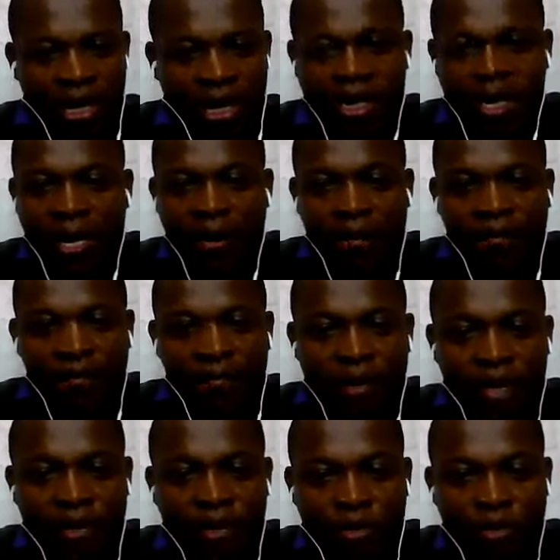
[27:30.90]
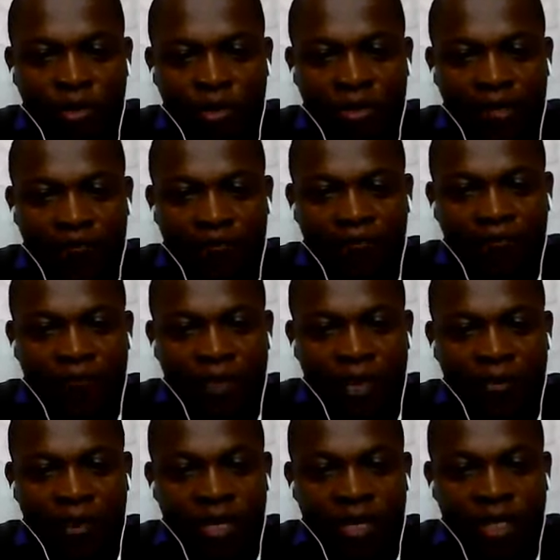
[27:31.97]
I came across a
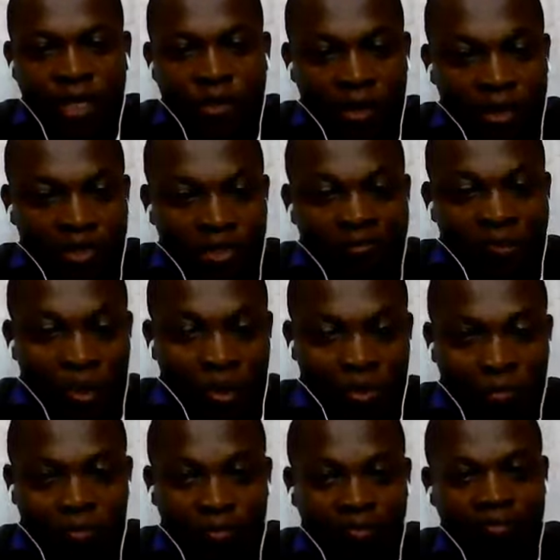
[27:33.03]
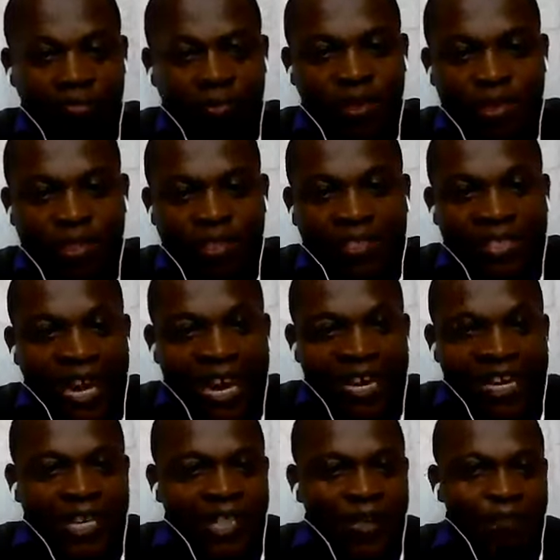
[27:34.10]
very interesting model
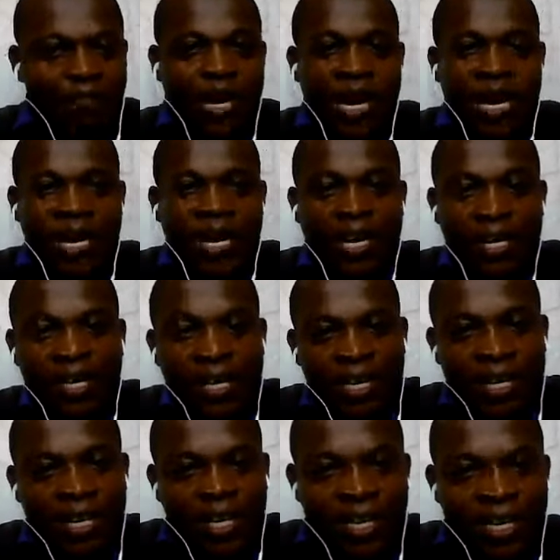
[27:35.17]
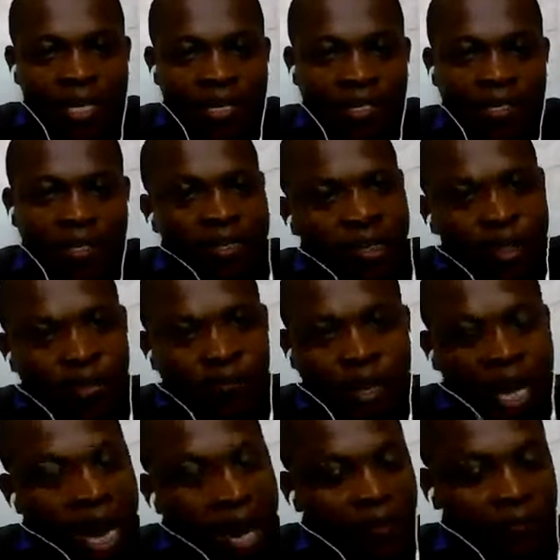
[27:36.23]
designed by
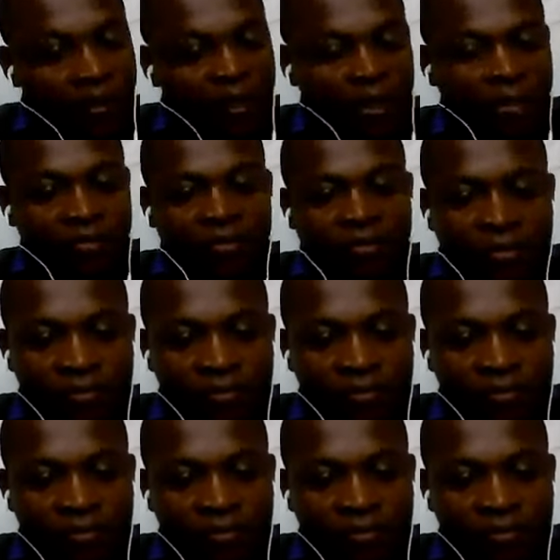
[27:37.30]
Christopher Avery,